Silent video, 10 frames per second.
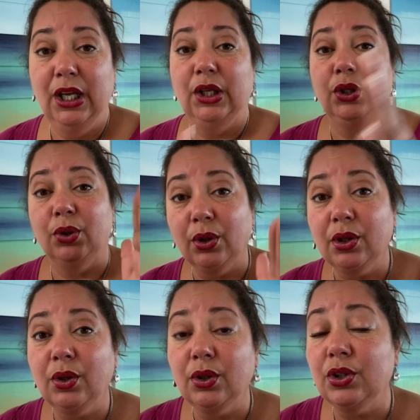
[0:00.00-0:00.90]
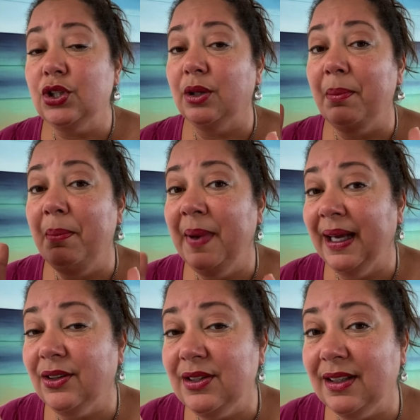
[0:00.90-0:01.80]
Your goal should
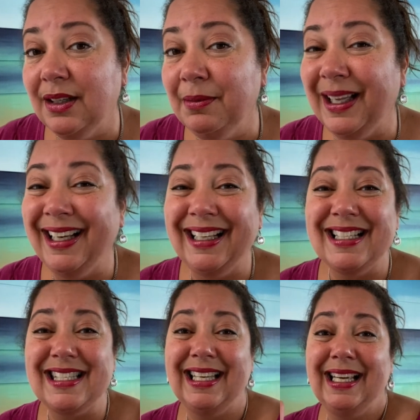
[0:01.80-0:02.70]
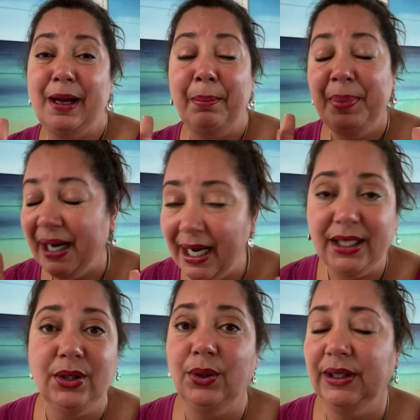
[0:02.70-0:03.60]
matter to them like it's like a pot
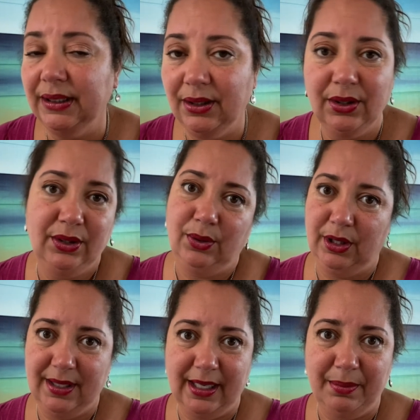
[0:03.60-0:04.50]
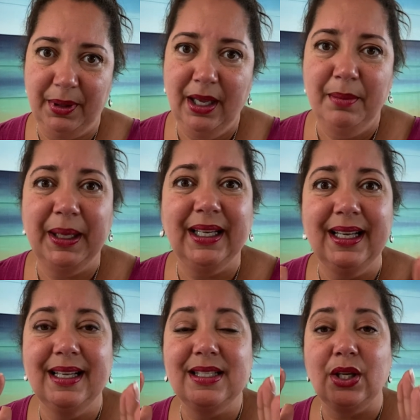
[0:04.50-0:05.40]
of gold at their doorstep
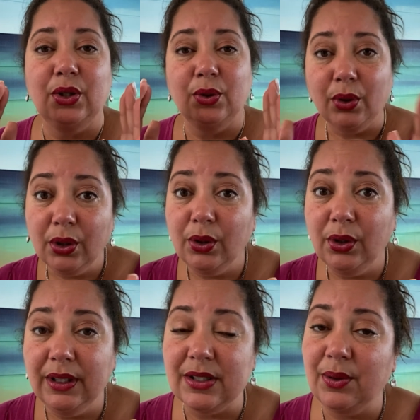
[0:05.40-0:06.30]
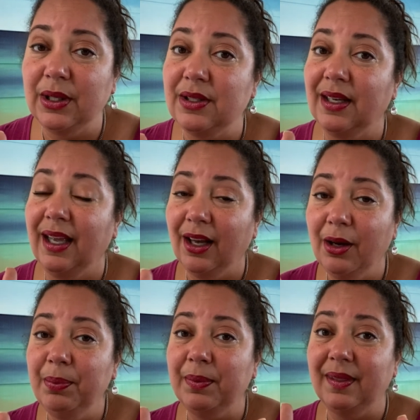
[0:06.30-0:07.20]
because your goal is going to
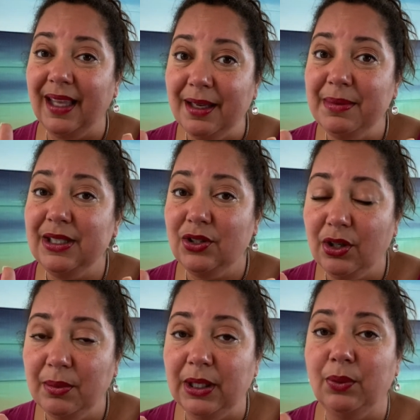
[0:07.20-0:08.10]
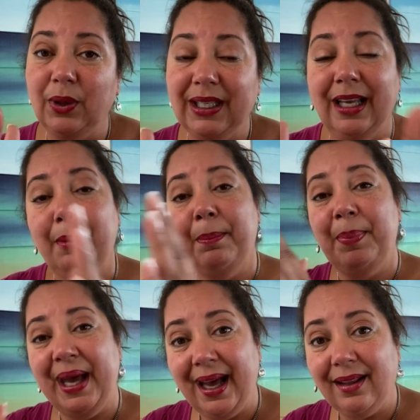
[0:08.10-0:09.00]
help them determine what kind of
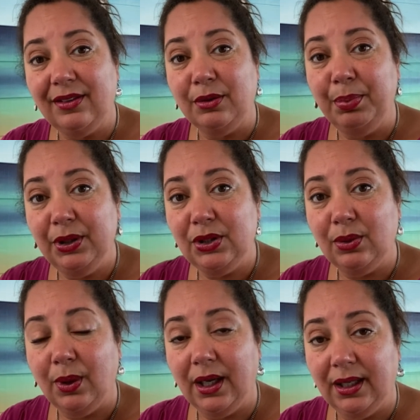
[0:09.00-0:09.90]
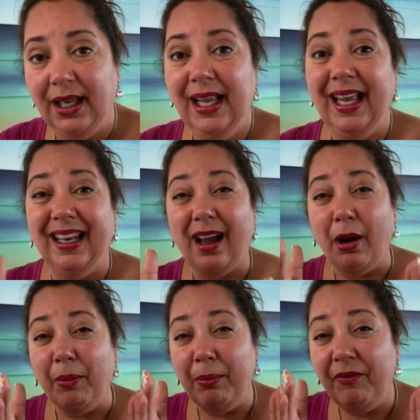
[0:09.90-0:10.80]
path to put you on and
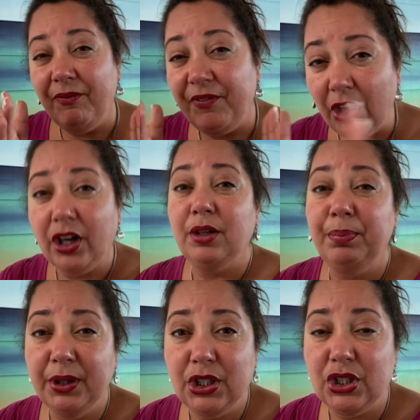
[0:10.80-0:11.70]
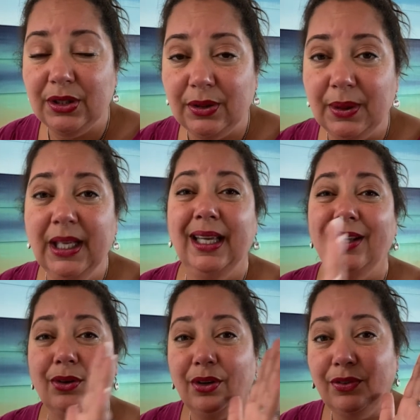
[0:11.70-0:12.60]
how far to push you
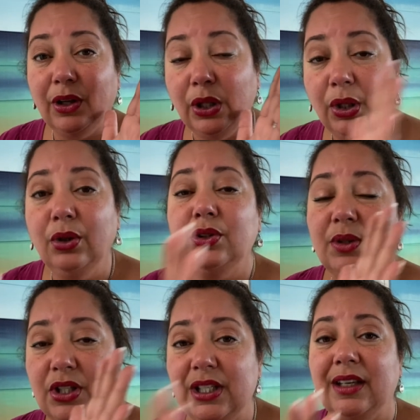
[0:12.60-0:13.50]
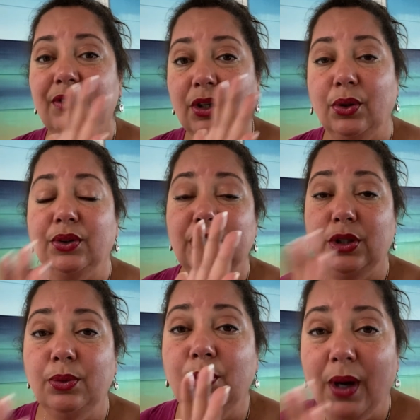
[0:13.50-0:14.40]
in order for you to achieve the goal that
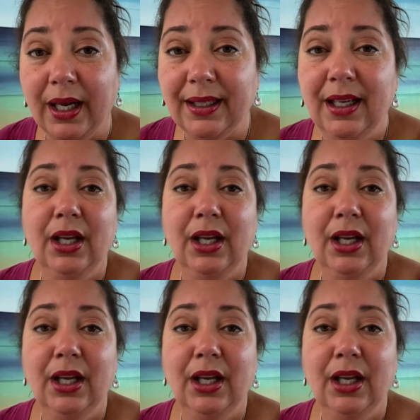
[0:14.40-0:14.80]
you want.